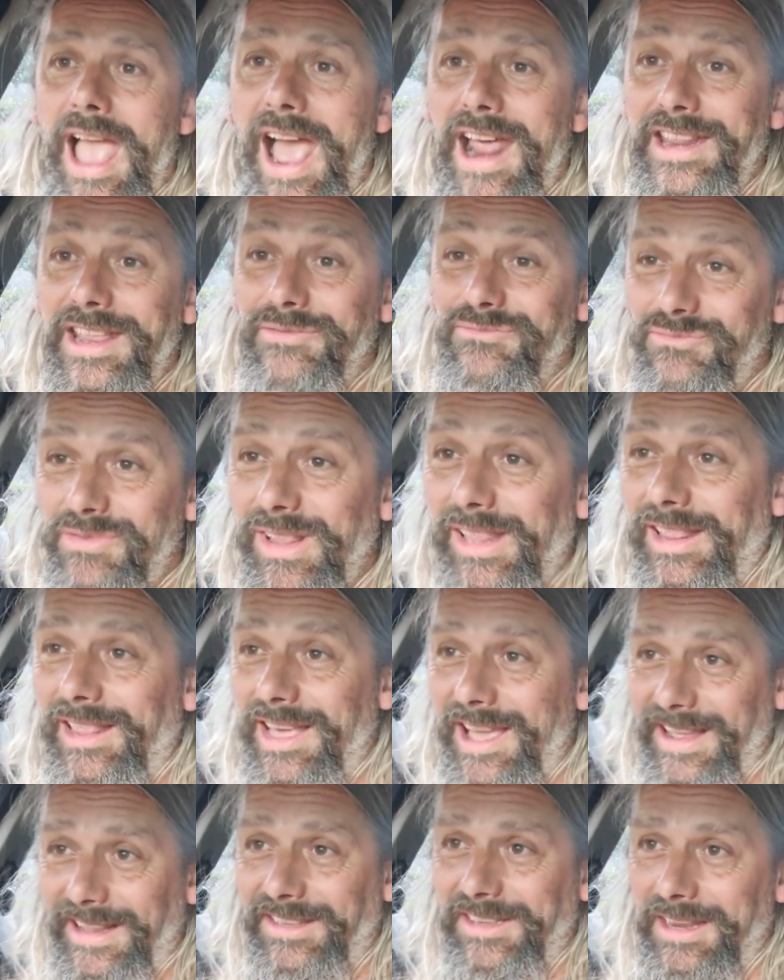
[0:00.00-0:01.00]
and he really
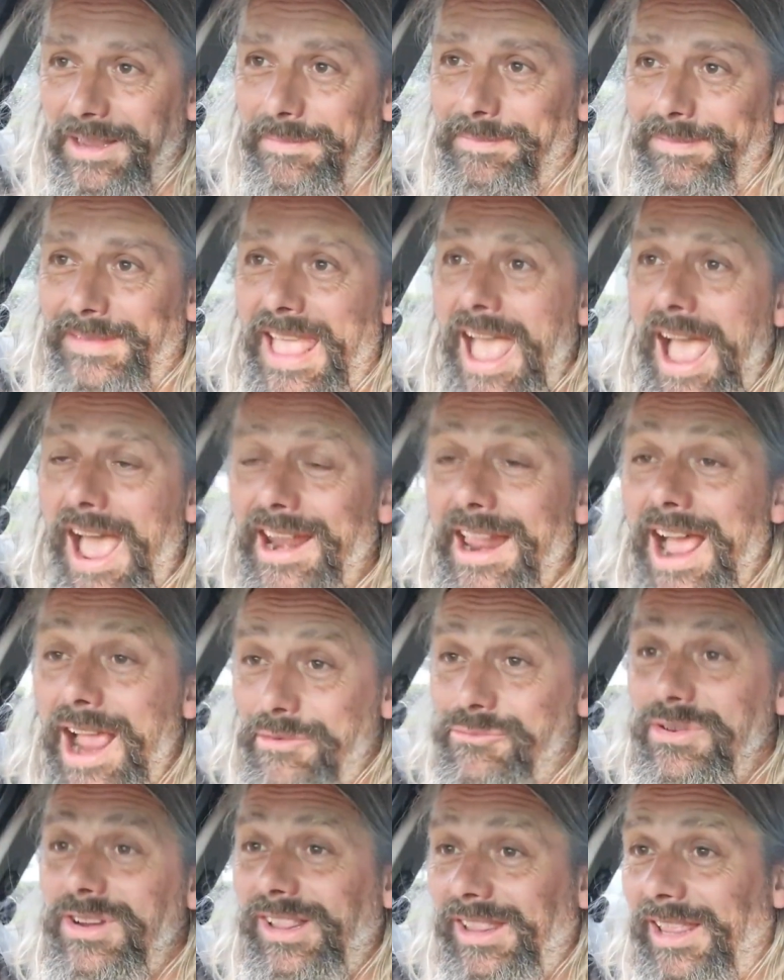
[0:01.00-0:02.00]
liked it, and I
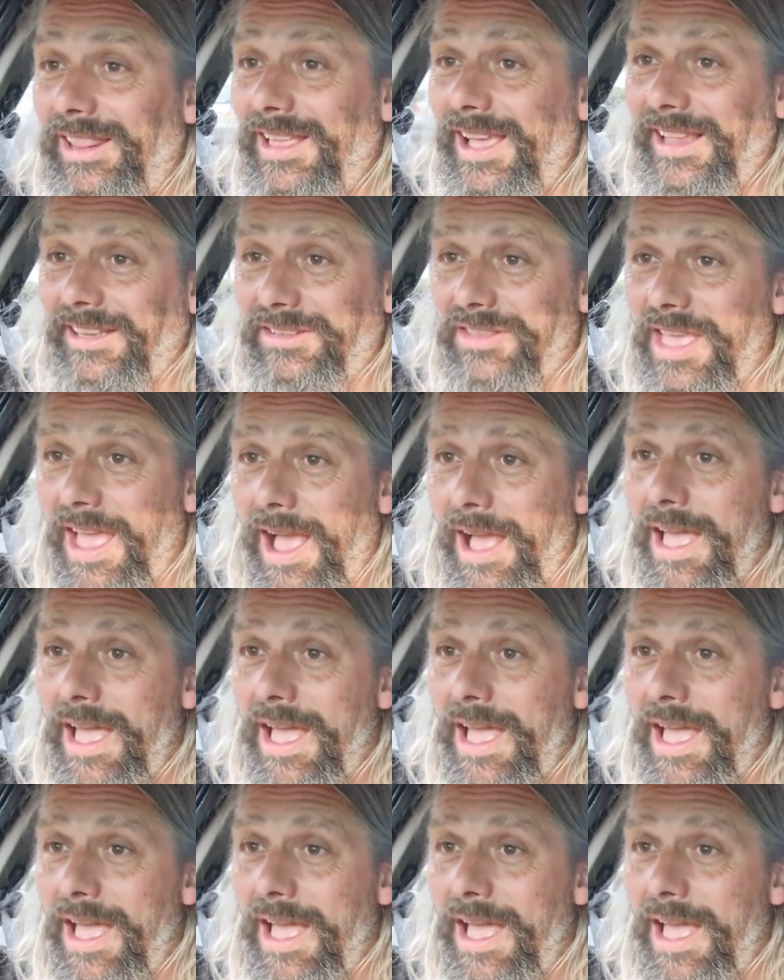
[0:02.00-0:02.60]
really liked that.